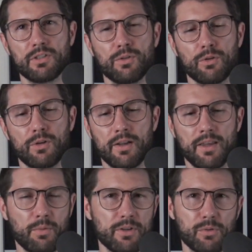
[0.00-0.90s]
or I can't
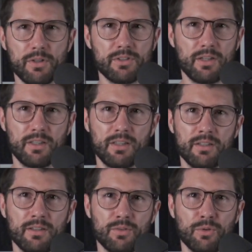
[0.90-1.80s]
wait to watch that
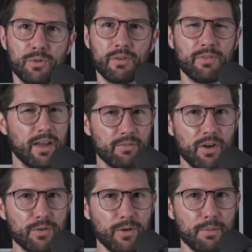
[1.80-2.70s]
again, or if I have
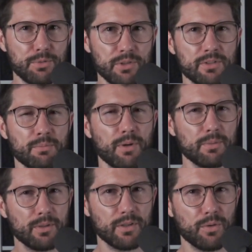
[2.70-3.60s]
other options, I'm probably
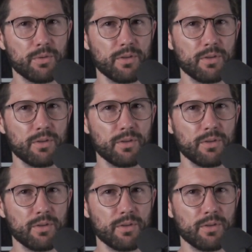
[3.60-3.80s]
going to go with them